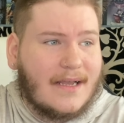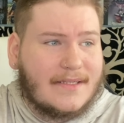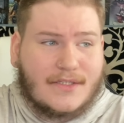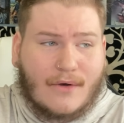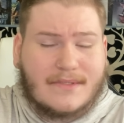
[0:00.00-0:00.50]

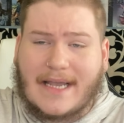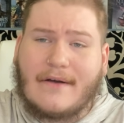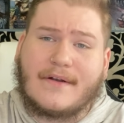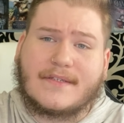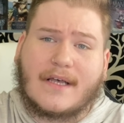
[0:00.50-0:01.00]
And don't
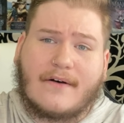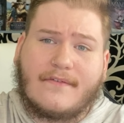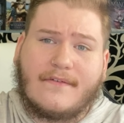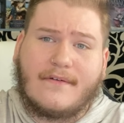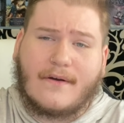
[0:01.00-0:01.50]
doubt
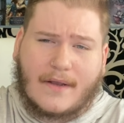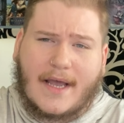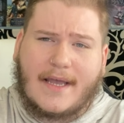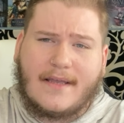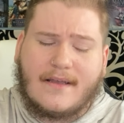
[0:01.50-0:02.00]
yourself,
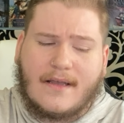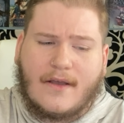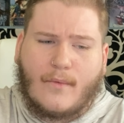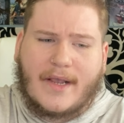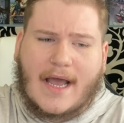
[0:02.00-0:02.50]
okay?
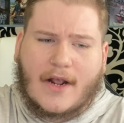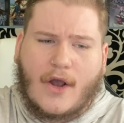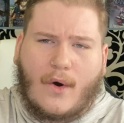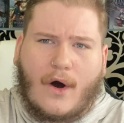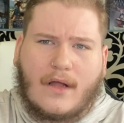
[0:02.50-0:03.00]
We gotta
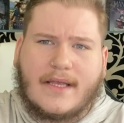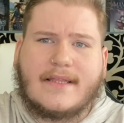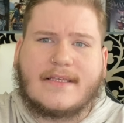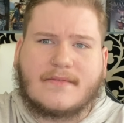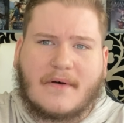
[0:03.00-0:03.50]
go all
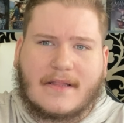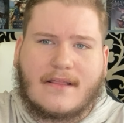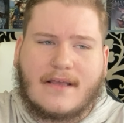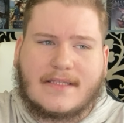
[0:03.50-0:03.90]
in this month.